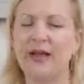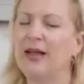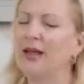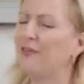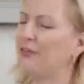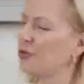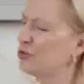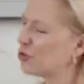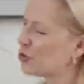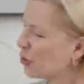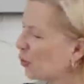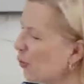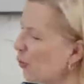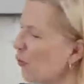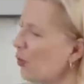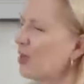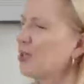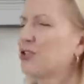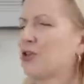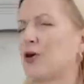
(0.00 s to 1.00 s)
If you don't
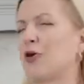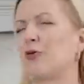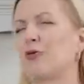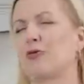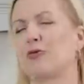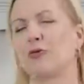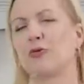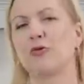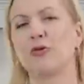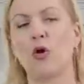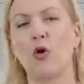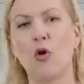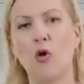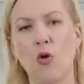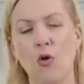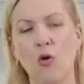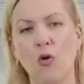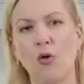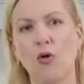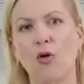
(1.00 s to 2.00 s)
want to go through the
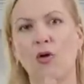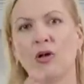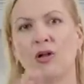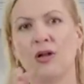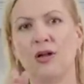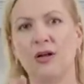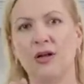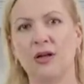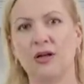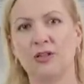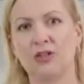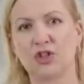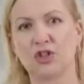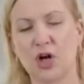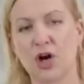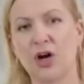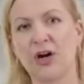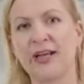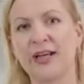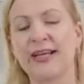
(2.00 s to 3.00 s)
whole
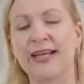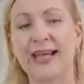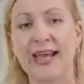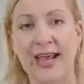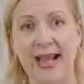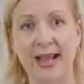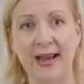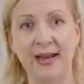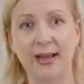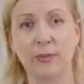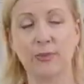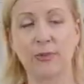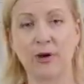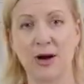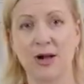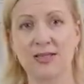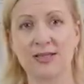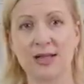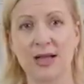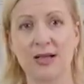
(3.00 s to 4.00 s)
jarring canning
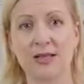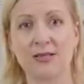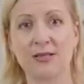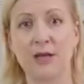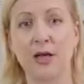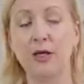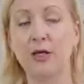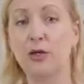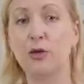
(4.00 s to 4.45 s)
process,